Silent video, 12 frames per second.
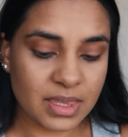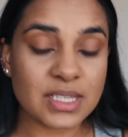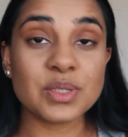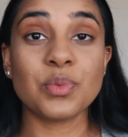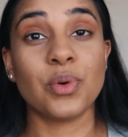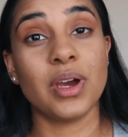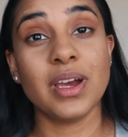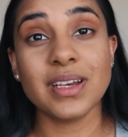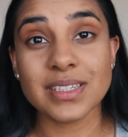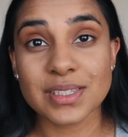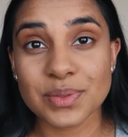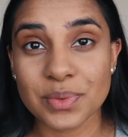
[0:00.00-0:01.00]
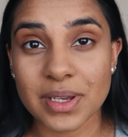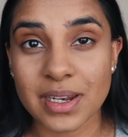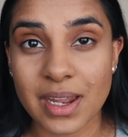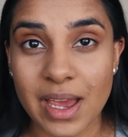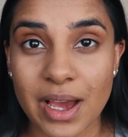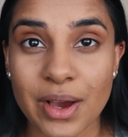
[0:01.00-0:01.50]
things worse, we are
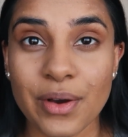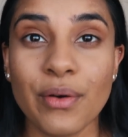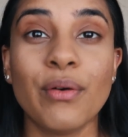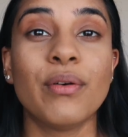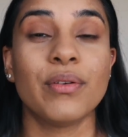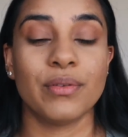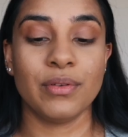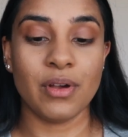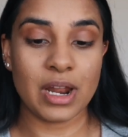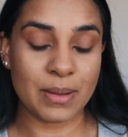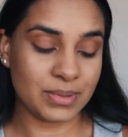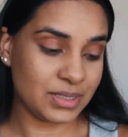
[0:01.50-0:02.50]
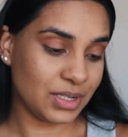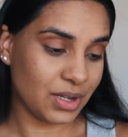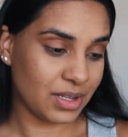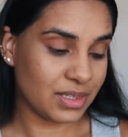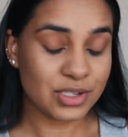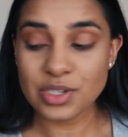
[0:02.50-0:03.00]
now not able to go
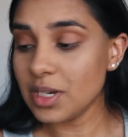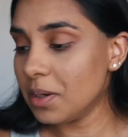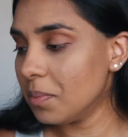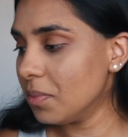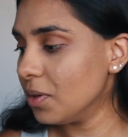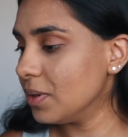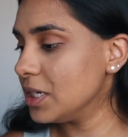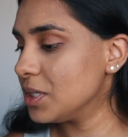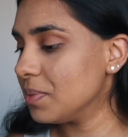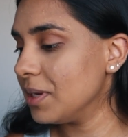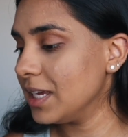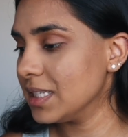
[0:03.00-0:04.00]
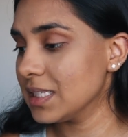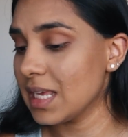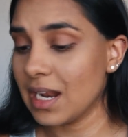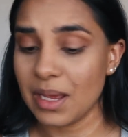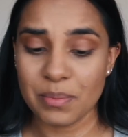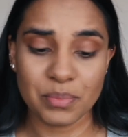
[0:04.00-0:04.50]
to the gym, which means that